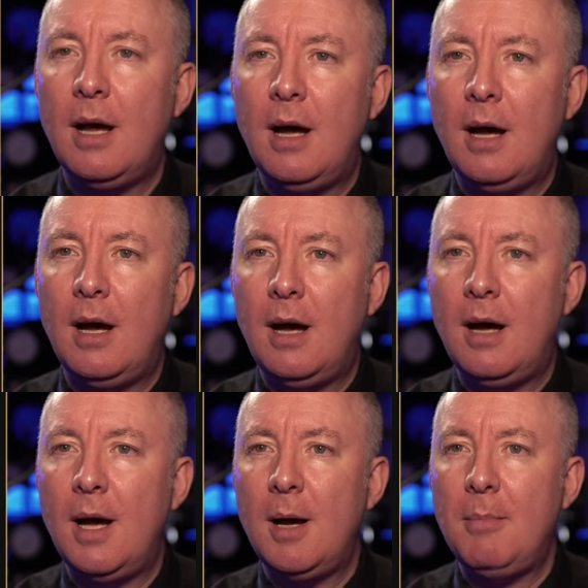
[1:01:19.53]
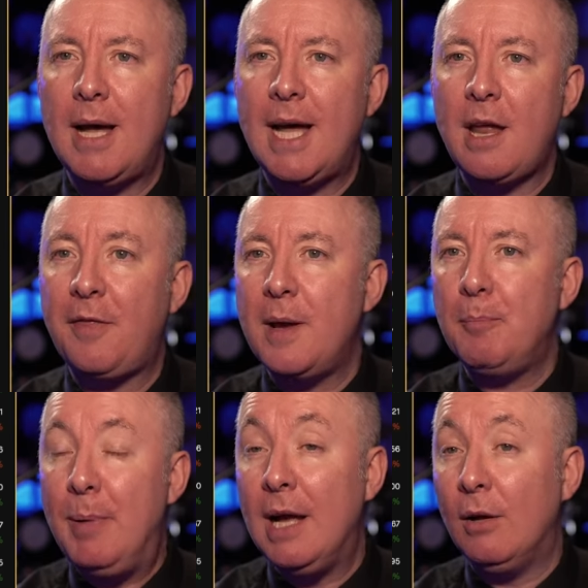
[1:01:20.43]
Um, and I
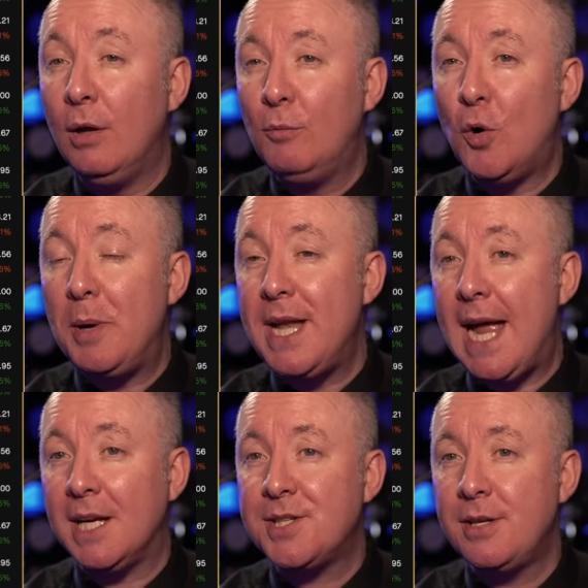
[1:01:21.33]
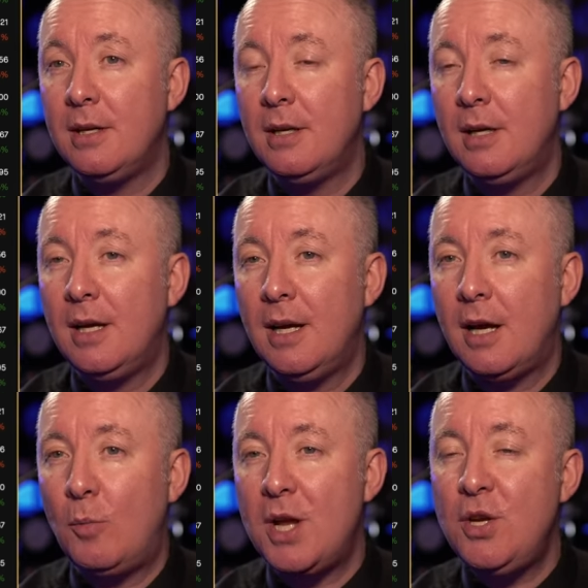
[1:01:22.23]
think Bill will be next.
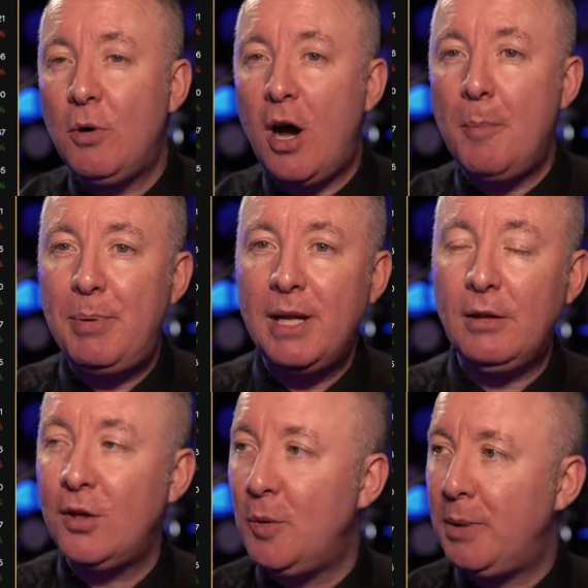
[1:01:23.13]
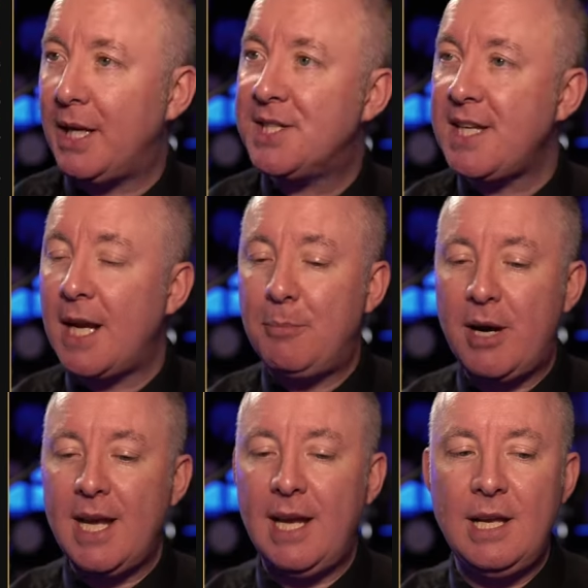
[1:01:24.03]
And when you are Bill, you'll be able to
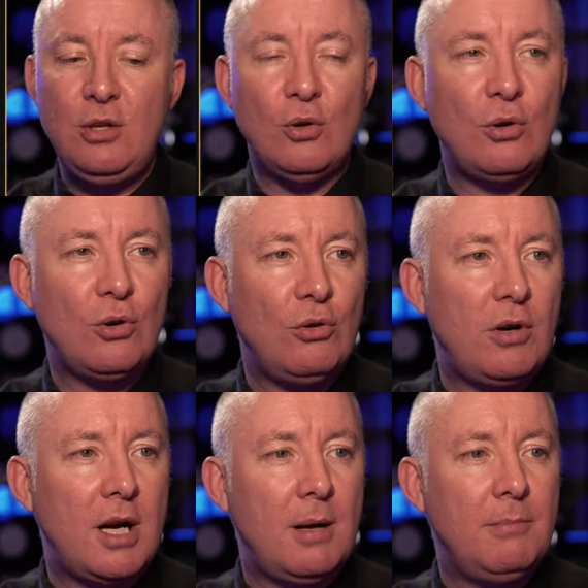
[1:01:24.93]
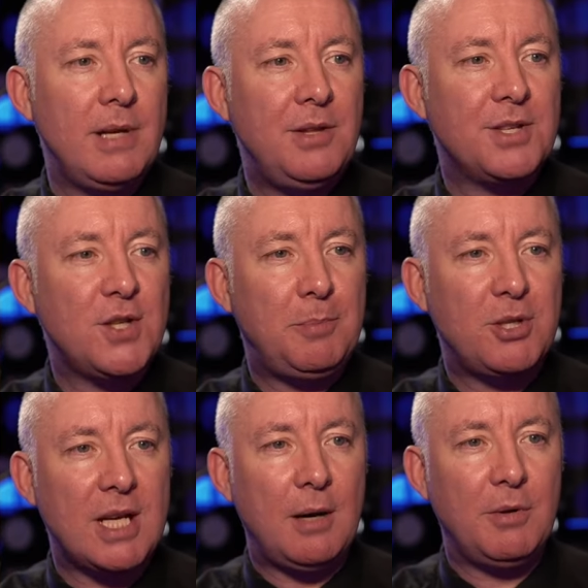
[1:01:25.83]
celebrate in your um, in the super
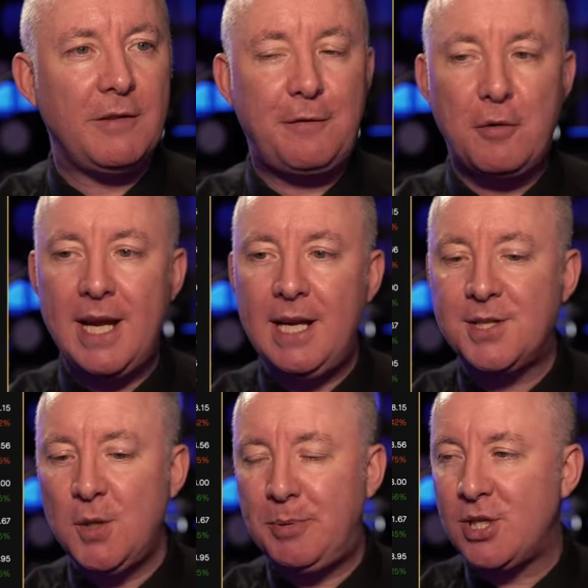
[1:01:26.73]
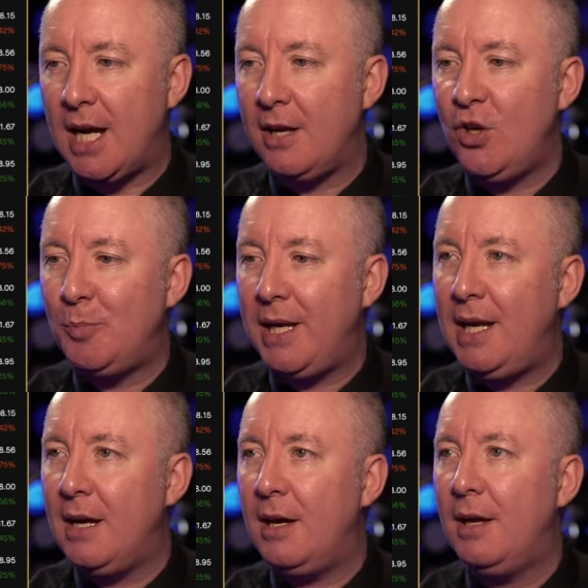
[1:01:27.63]
chat with a free super chat. You'll
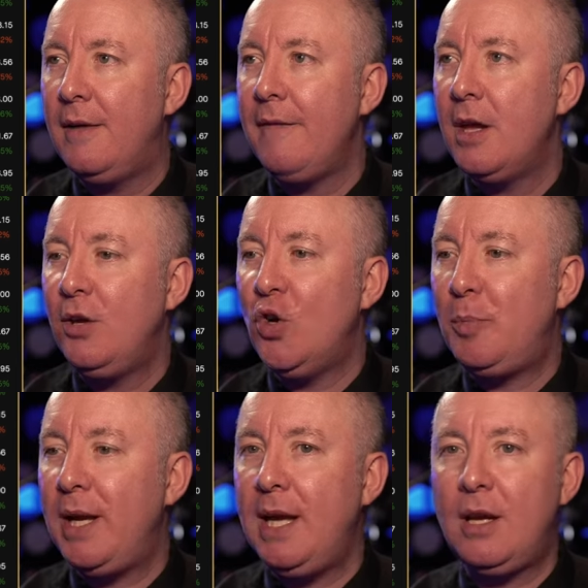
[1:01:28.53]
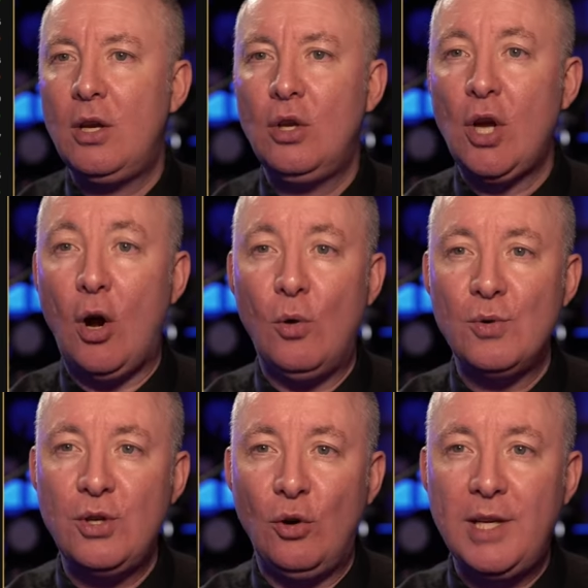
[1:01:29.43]
be uh, you'll be
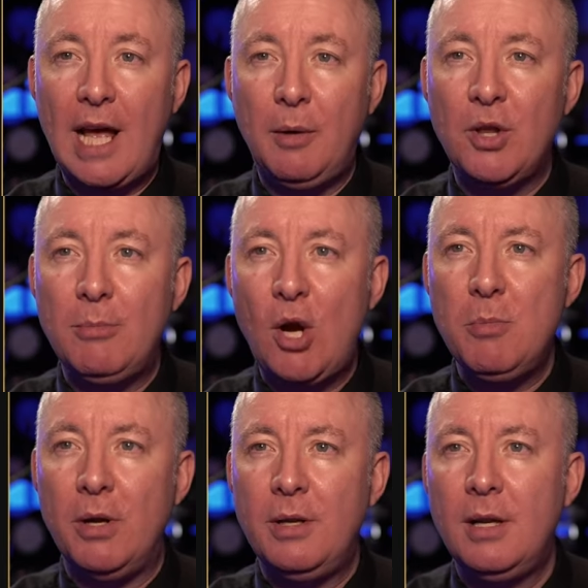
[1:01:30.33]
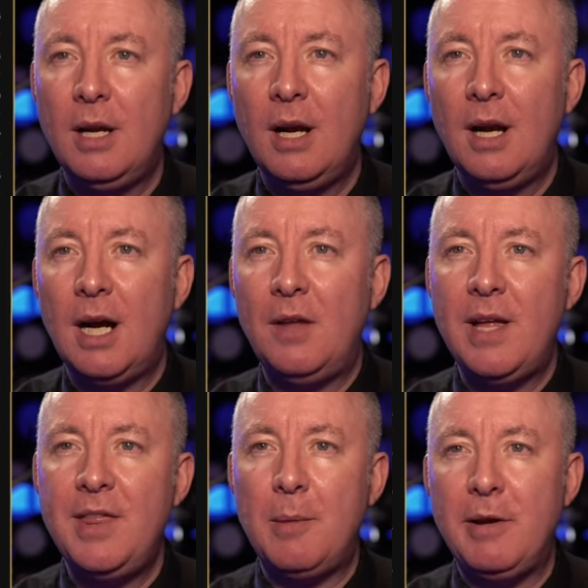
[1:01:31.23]
gold. You're yellow at the moment, and
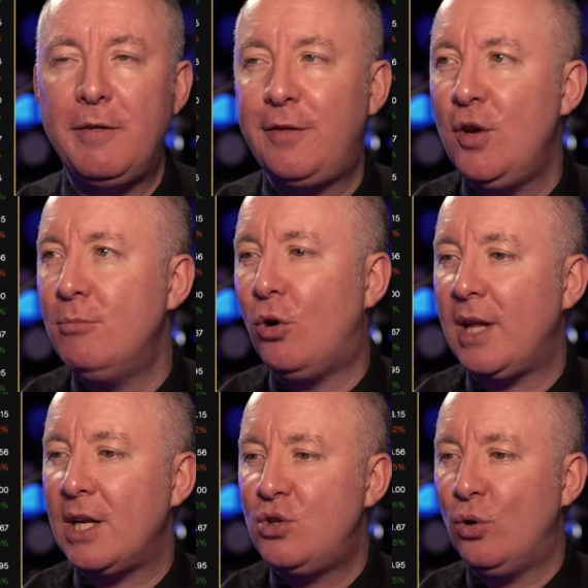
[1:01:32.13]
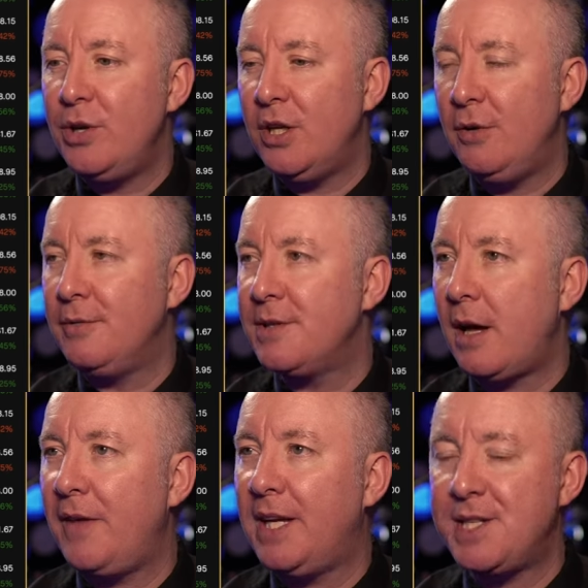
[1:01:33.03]
then there'll be a few more that join you.
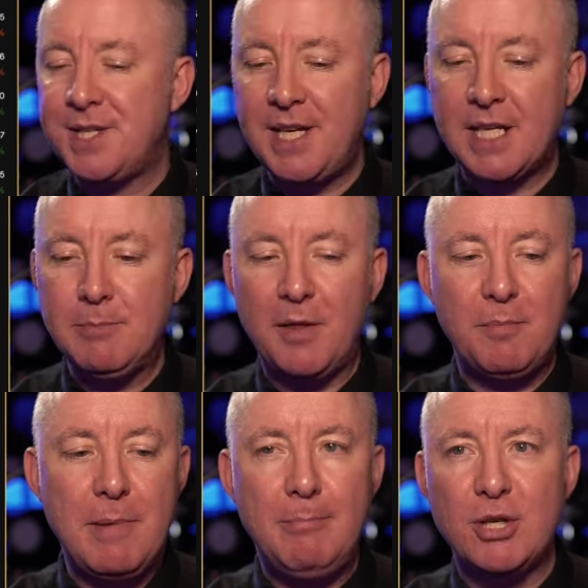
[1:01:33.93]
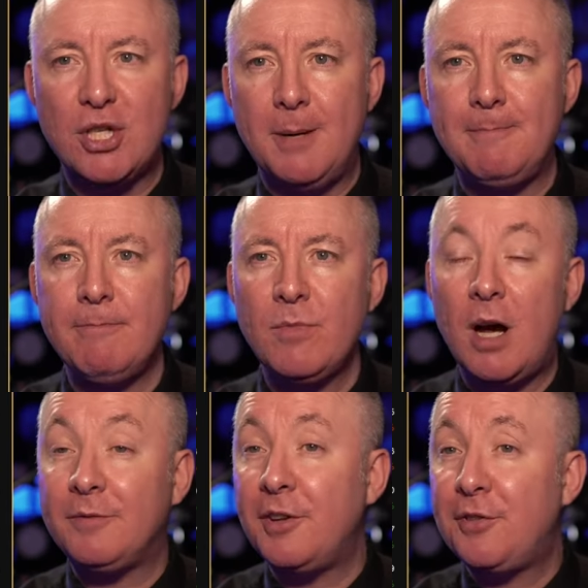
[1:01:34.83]
I think it's a six month membership.
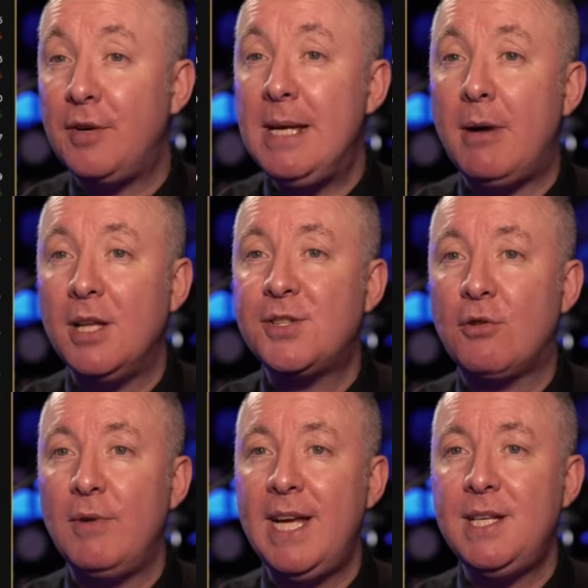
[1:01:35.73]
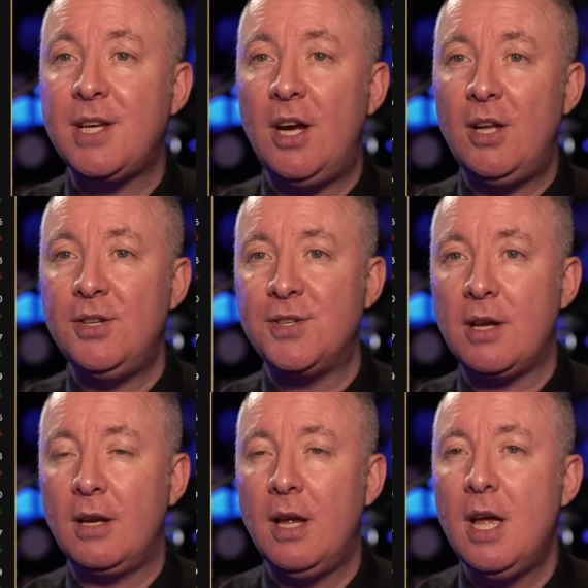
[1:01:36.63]
After three months, green turns
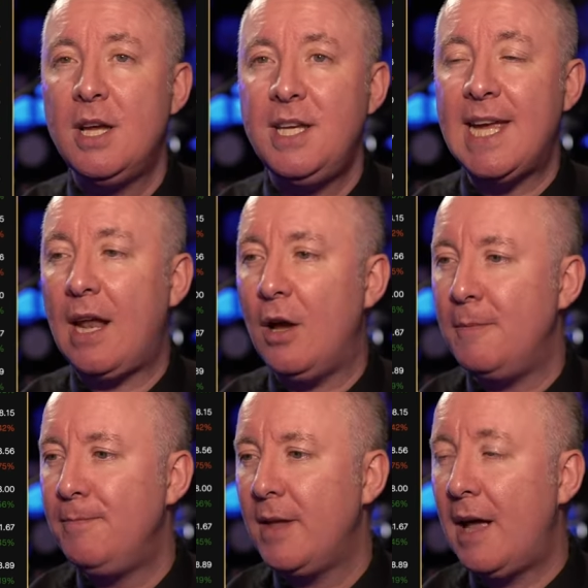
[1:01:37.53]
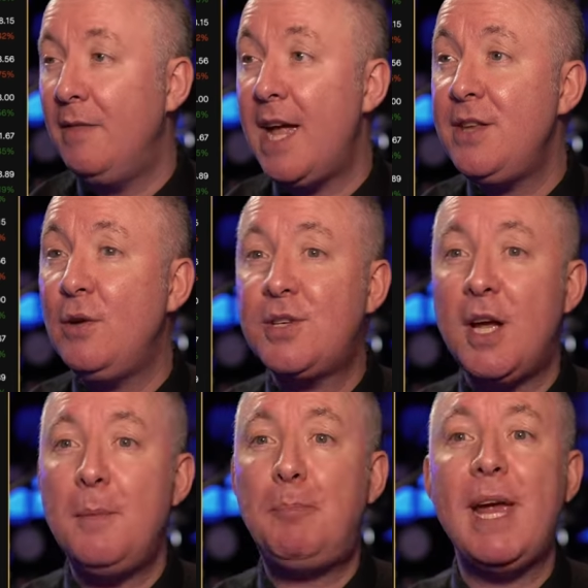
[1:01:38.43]
yellow, and then you
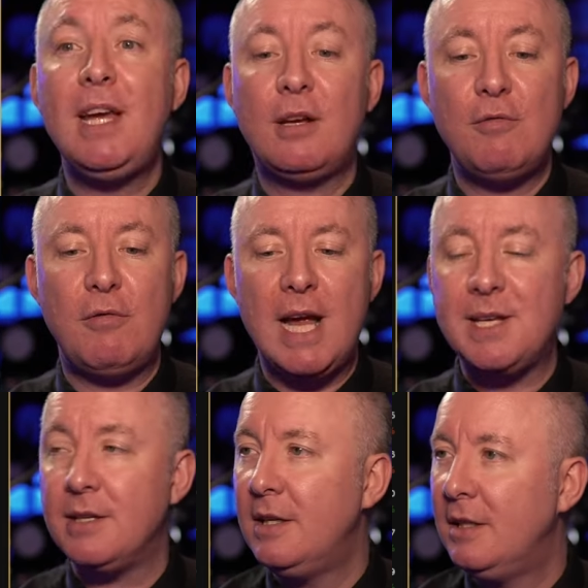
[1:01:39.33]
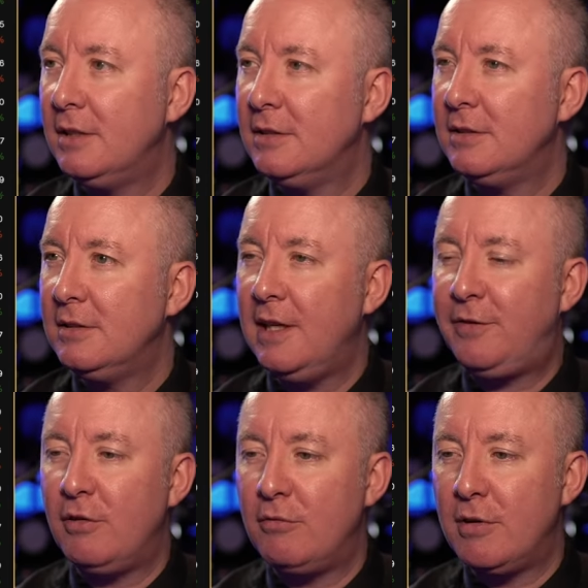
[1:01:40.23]
turn pink and red
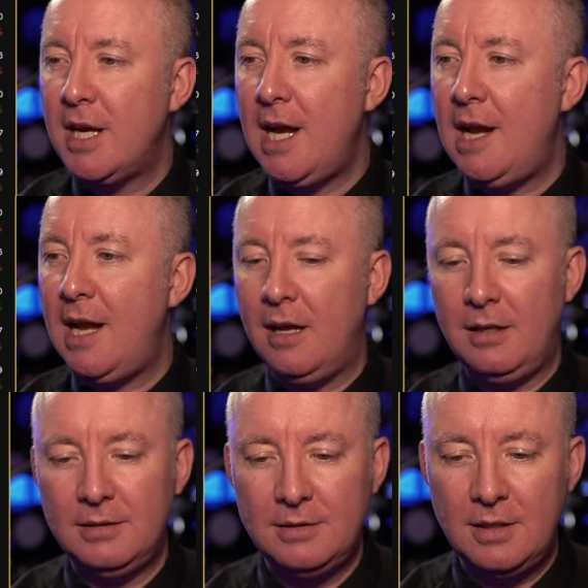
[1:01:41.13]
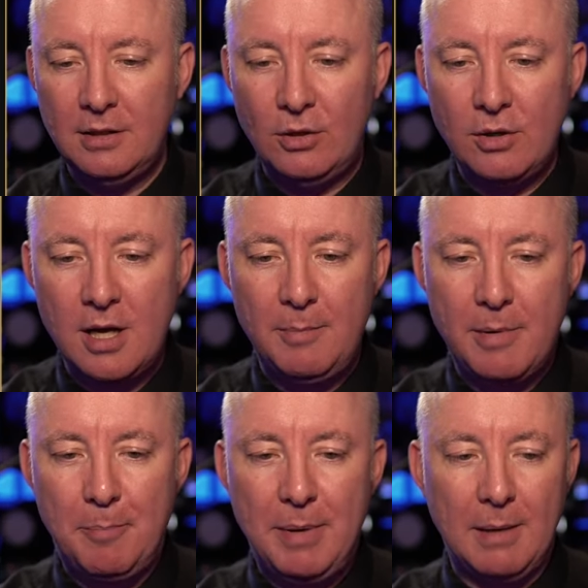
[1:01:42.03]
if you're really a, a, long, a,
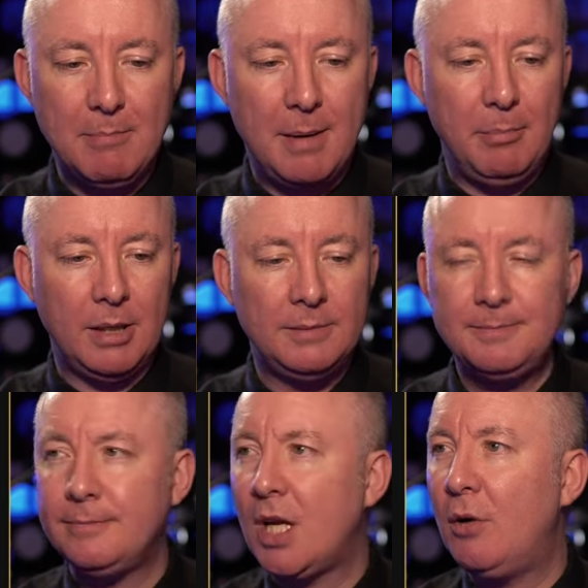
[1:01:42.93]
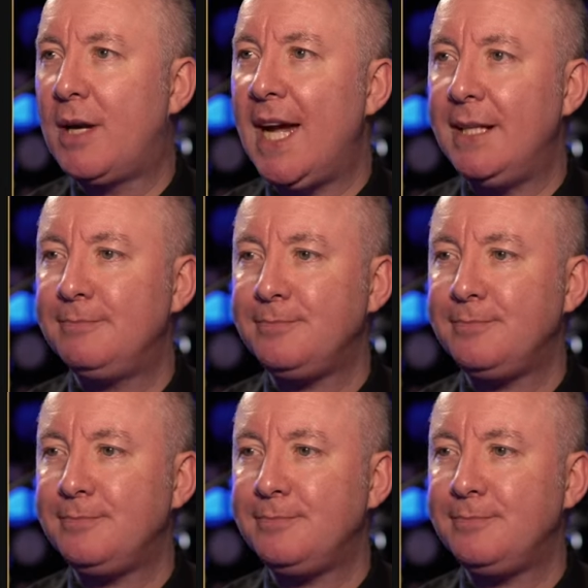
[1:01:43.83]
a big member. Okay,